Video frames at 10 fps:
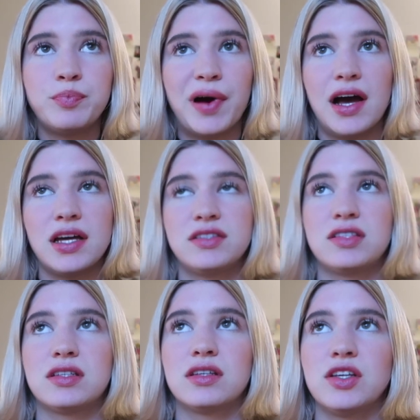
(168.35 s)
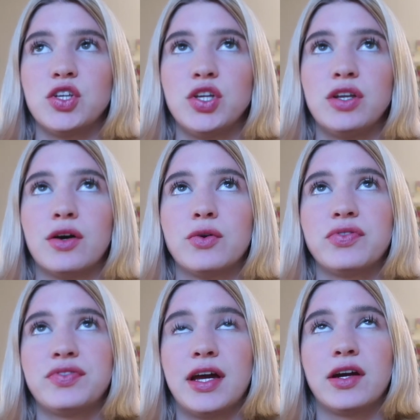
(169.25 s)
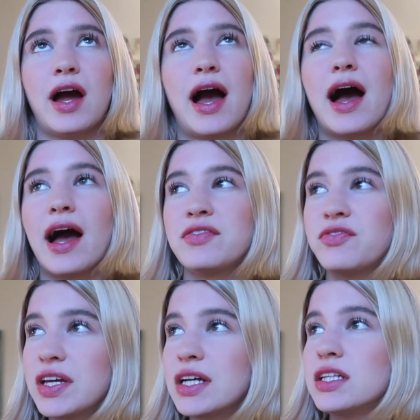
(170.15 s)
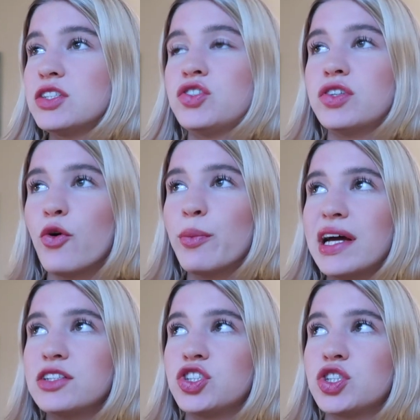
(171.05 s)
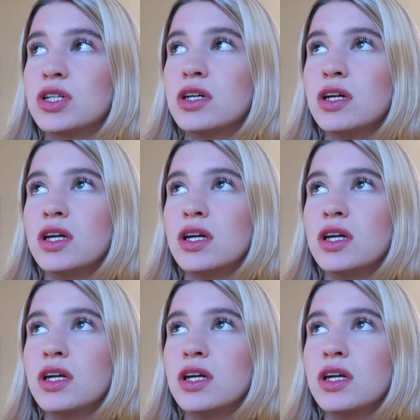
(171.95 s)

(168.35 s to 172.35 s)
But, you know, there, I feel, is so much